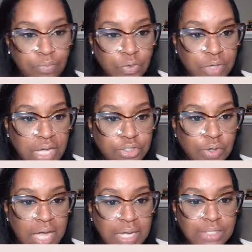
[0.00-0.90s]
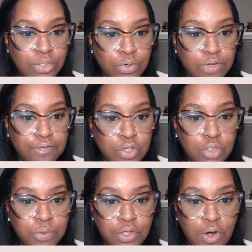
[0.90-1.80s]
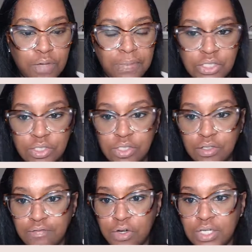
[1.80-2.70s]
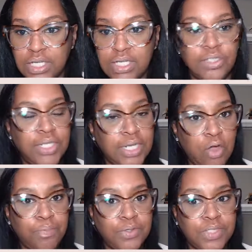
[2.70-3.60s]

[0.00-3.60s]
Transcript: Okay, so I got so confused with the automations in ConvertKit. Did it help you,